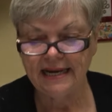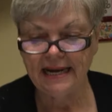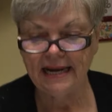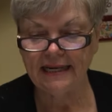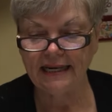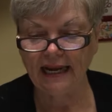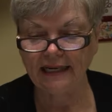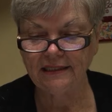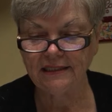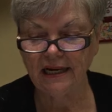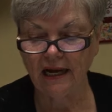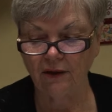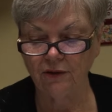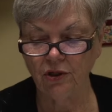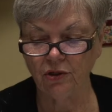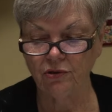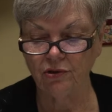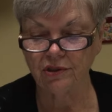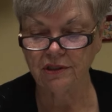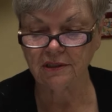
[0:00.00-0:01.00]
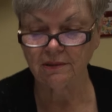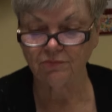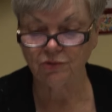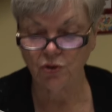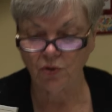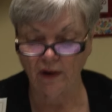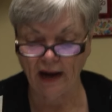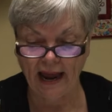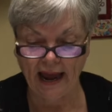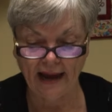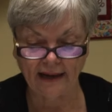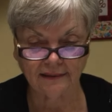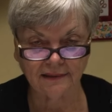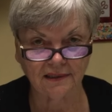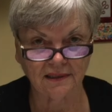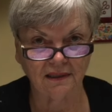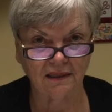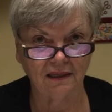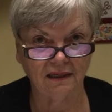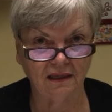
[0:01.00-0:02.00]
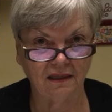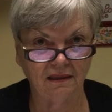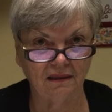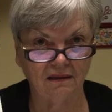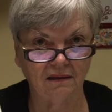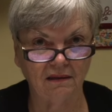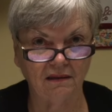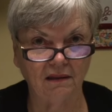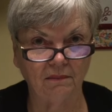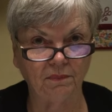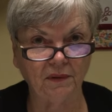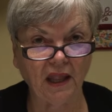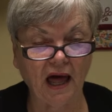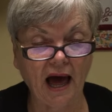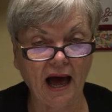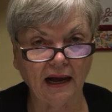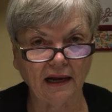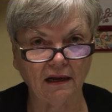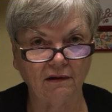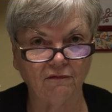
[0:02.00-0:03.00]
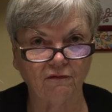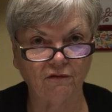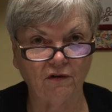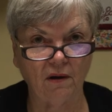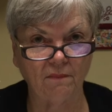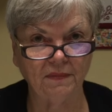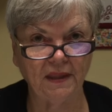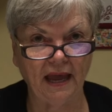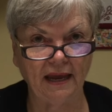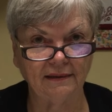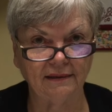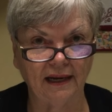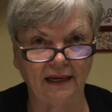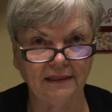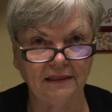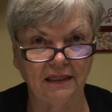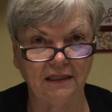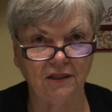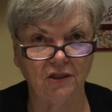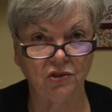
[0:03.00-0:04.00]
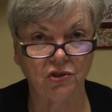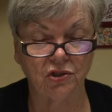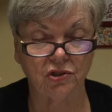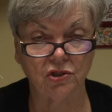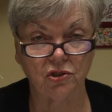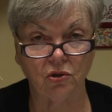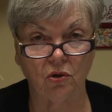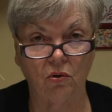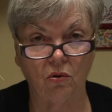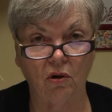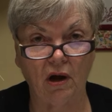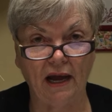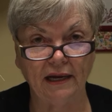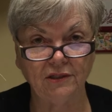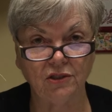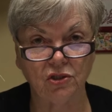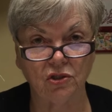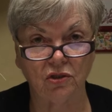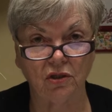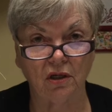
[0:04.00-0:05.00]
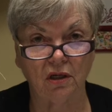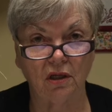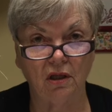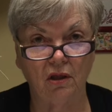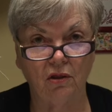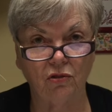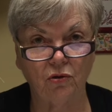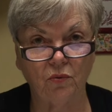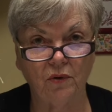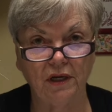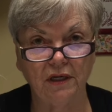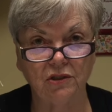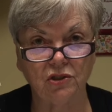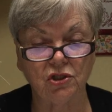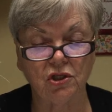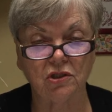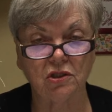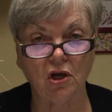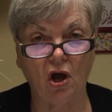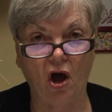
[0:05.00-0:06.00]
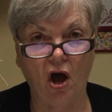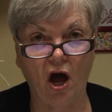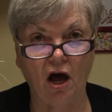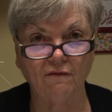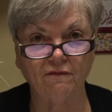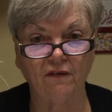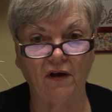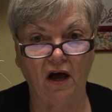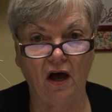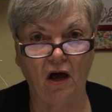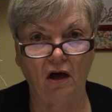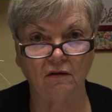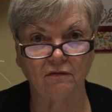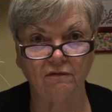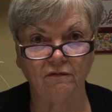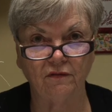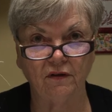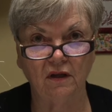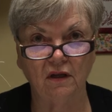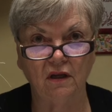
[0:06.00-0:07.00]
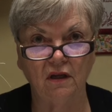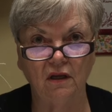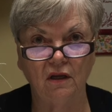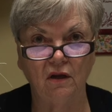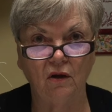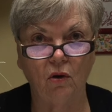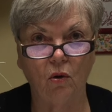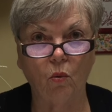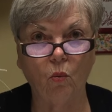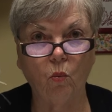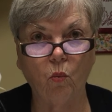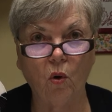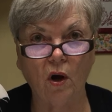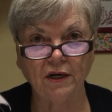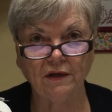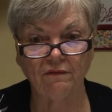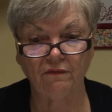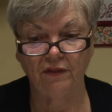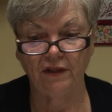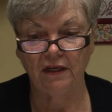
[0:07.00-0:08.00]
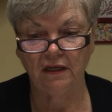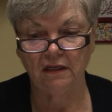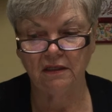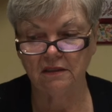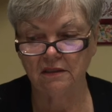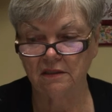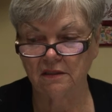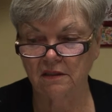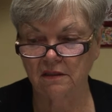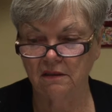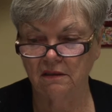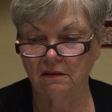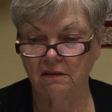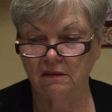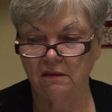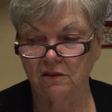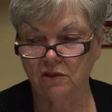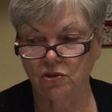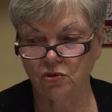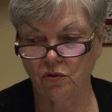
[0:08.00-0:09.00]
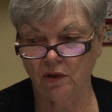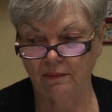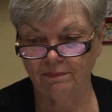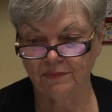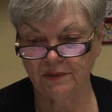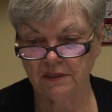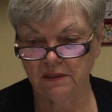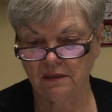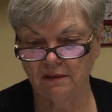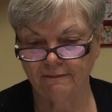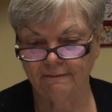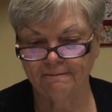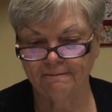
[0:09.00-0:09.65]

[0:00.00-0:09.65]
And I tell you to subtract the block from that 19 inches. So I took 3 inches off of one of these strips.